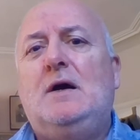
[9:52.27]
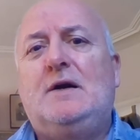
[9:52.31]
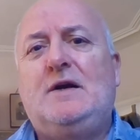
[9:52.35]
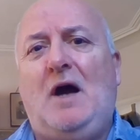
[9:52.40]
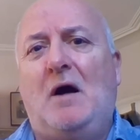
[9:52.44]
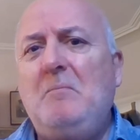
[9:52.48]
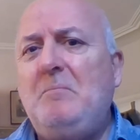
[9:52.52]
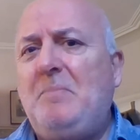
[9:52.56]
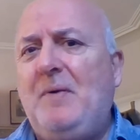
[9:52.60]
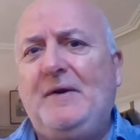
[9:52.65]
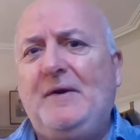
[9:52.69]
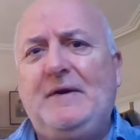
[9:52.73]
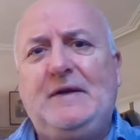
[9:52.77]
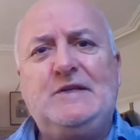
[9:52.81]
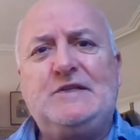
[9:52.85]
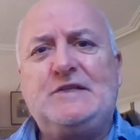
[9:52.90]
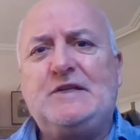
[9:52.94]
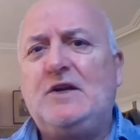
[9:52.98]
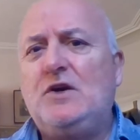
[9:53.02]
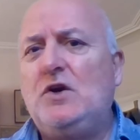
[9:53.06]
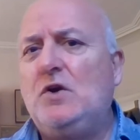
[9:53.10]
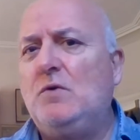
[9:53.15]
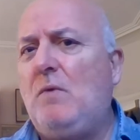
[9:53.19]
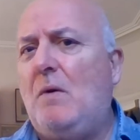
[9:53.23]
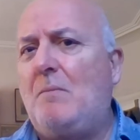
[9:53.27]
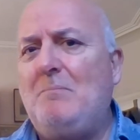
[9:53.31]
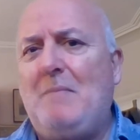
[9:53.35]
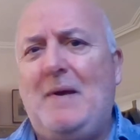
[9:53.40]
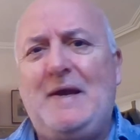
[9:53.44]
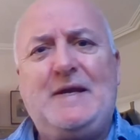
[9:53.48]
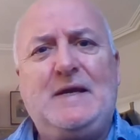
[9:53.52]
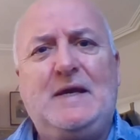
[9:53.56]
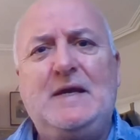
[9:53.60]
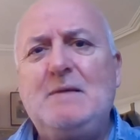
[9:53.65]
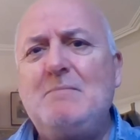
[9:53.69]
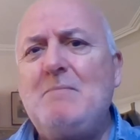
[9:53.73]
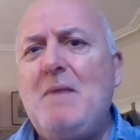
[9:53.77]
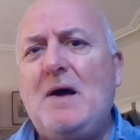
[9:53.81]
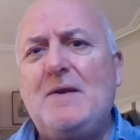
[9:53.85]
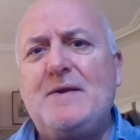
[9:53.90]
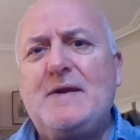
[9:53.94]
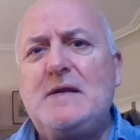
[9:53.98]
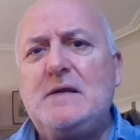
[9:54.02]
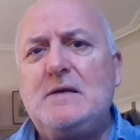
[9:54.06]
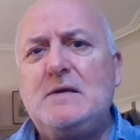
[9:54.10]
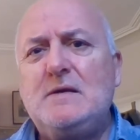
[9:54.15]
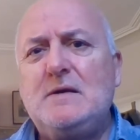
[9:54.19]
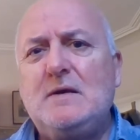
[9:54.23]
companies who were making
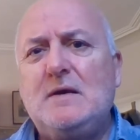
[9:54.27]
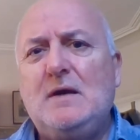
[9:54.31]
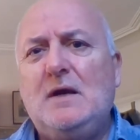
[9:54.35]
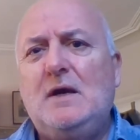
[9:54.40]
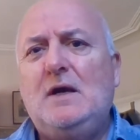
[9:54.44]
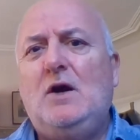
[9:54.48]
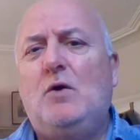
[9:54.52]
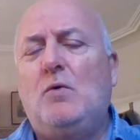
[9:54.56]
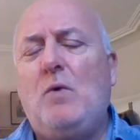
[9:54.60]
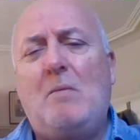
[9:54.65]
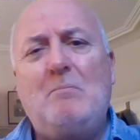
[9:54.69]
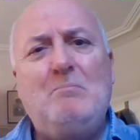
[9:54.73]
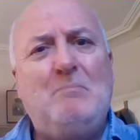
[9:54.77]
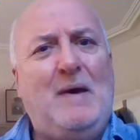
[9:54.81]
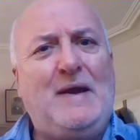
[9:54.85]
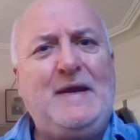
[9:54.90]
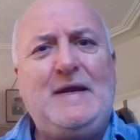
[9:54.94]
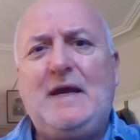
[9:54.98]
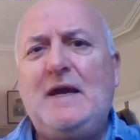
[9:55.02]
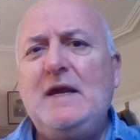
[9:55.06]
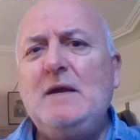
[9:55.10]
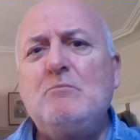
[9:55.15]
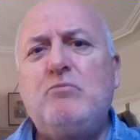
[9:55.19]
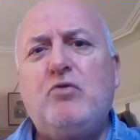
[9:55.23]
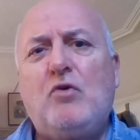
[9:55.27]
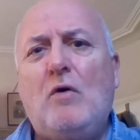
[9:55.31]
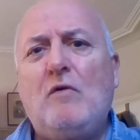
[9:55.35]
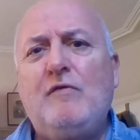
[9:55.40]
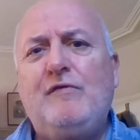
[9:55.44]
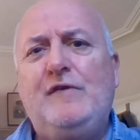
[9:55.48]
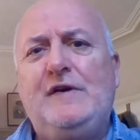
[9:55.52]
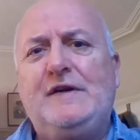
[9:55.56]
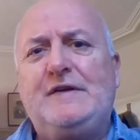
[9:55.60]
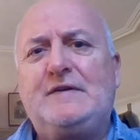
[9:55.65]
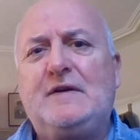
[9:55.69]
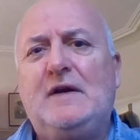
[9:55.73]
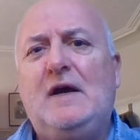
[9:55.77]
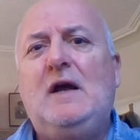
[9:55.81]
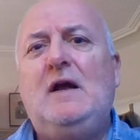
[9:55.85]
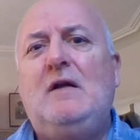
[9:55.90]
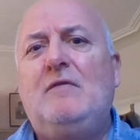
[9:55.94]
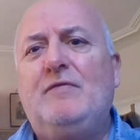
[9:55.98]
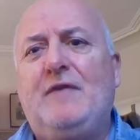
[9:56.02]
money who are making profit,